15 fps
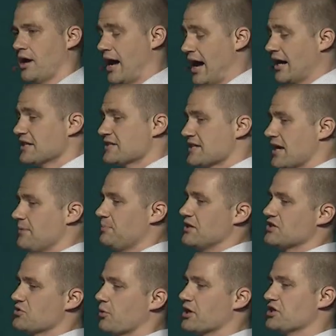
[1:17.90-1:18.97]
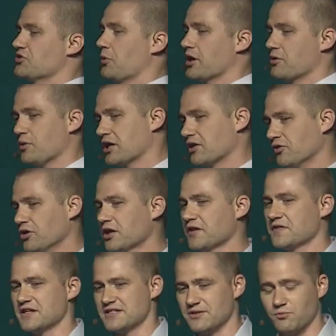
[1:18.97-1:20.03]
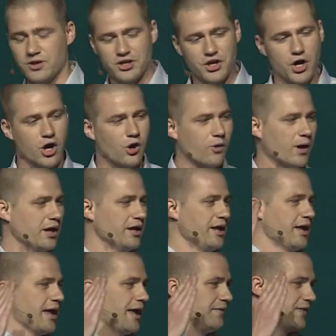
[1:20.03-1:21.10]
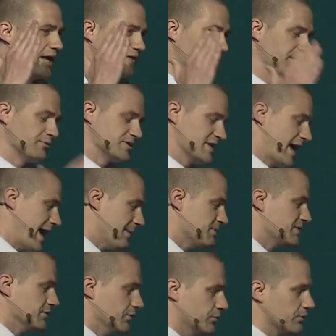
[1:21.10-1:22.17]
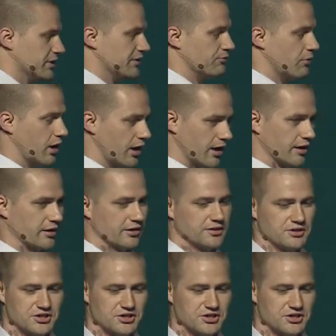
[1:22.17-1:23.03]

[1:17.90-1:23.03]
Hindsight being 2020, we can look at this and we know that they was absolutely wrong.